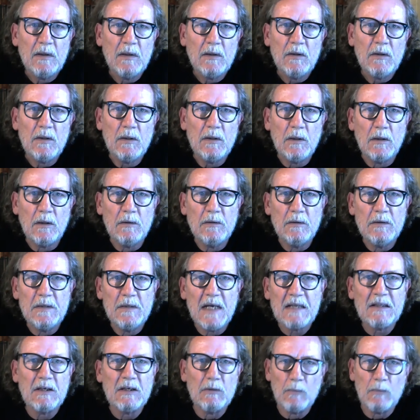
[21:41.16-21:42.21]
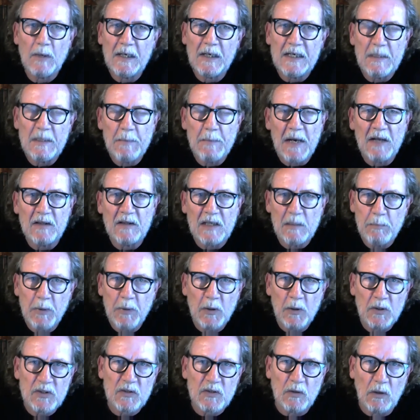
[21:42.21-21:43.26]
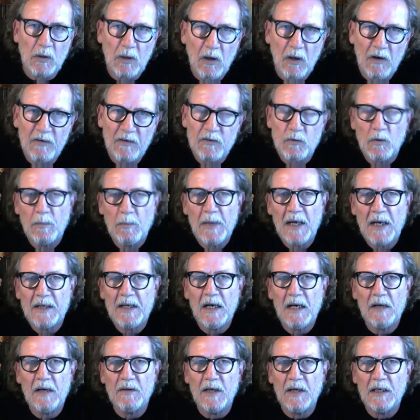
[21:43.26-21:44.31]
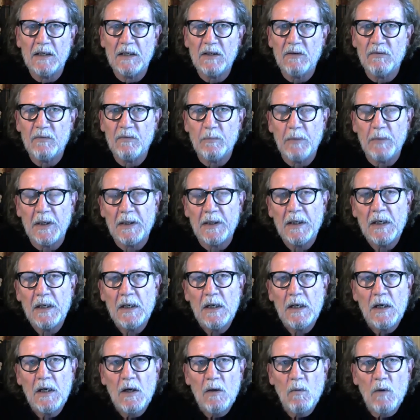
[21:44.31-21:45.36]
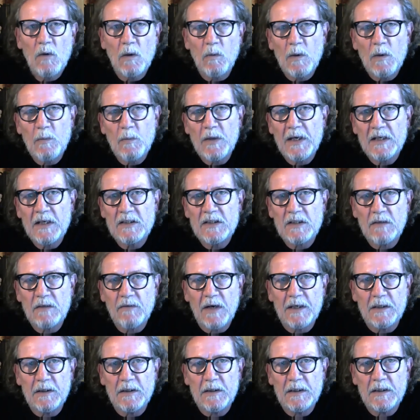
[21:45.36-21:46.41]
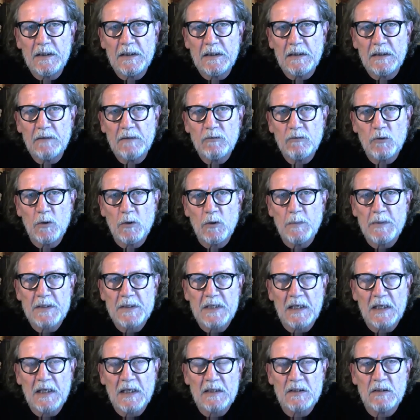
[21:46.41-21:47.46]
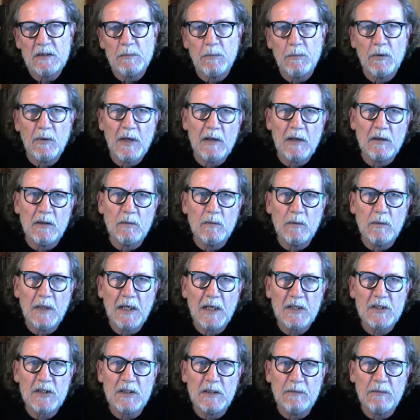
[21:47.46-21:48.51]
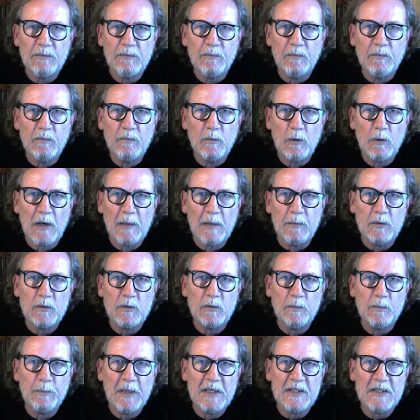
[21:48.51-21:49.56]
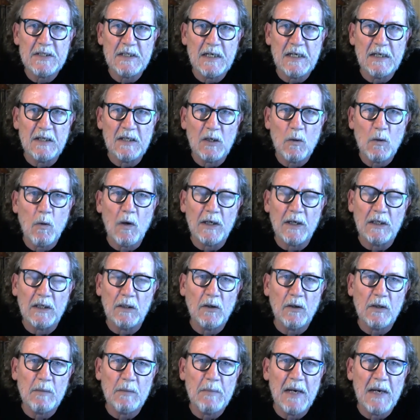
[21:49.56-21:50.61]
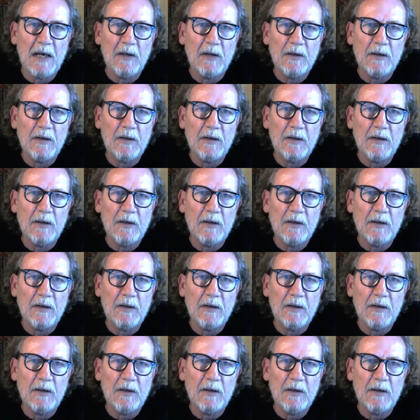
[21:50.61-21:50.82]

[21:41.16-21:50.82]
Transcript: You know, nothing really about their personal lives or about how they lived. But when we excavated the troopers' huts at Baralga, we actually were able to piece together quite a lot about